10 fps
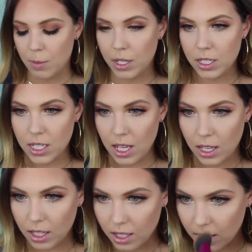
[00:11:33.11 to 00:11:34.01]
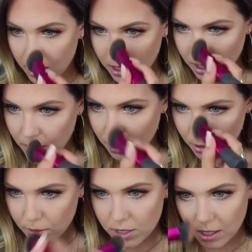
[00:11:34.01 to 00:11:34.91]
I'm gonna take it on the
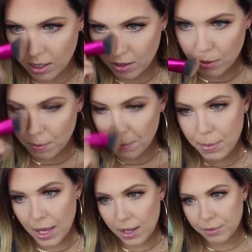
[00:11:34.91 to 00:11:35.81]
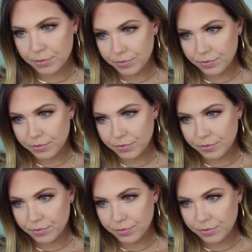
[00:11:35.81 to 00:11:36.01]
nose a little bit.